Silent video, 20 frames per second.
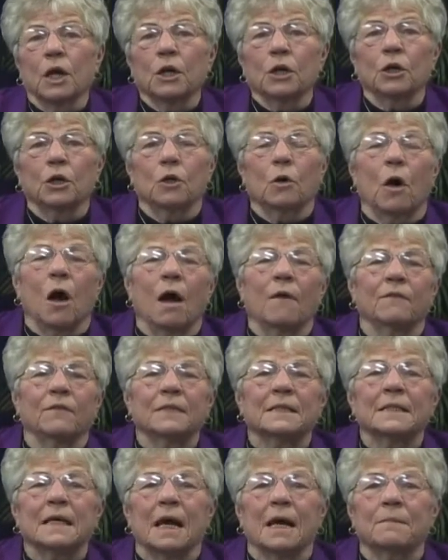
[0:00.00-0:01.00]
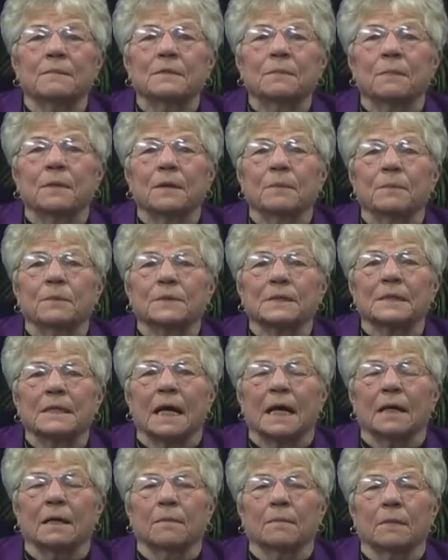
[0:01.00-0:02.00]
You know, oftentimes people
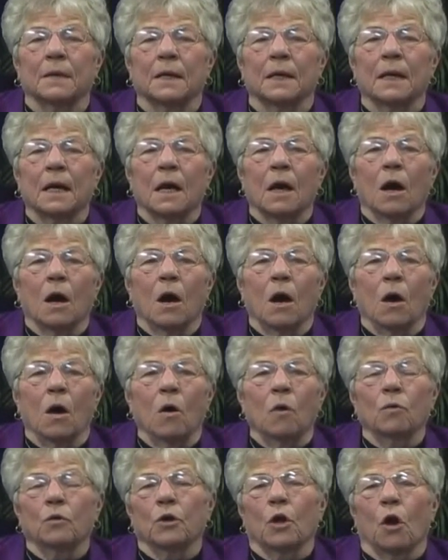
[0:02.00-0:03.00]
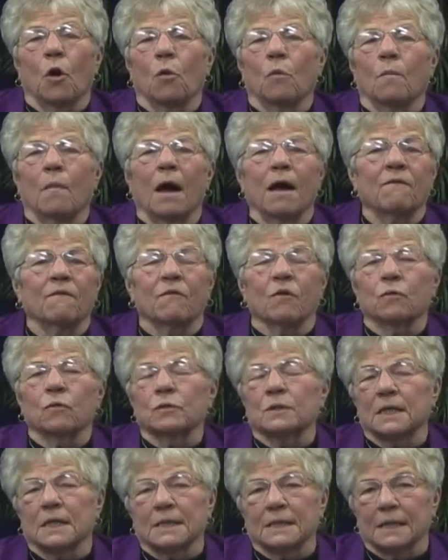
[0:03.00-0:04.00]
say to me, oh no, my
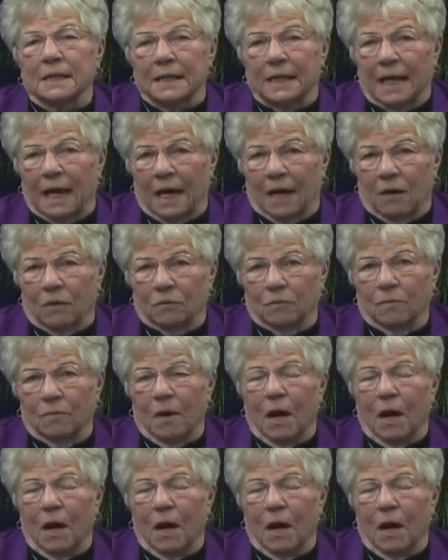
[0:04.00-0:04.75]
vote doesn't count.